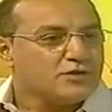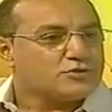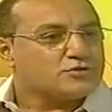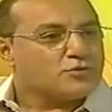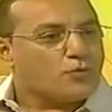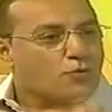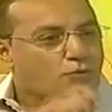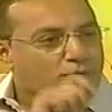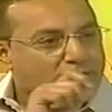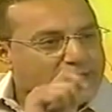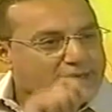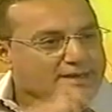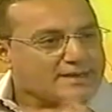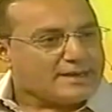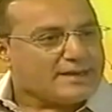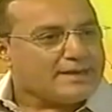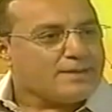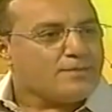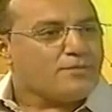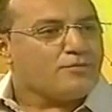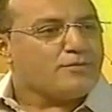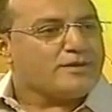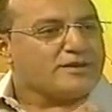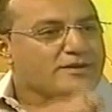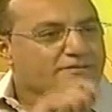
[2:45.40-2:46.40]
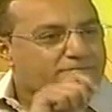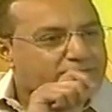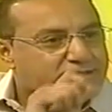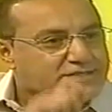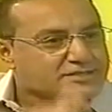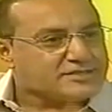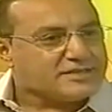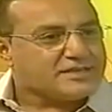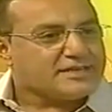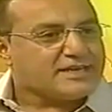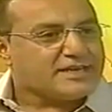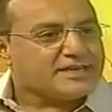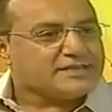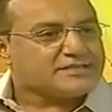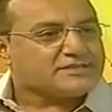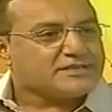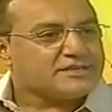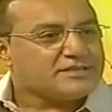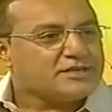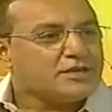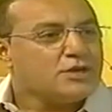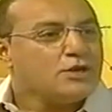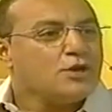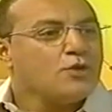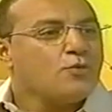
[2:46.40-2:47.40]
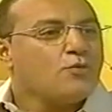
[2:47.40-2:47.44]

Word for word: So we came, we investigated,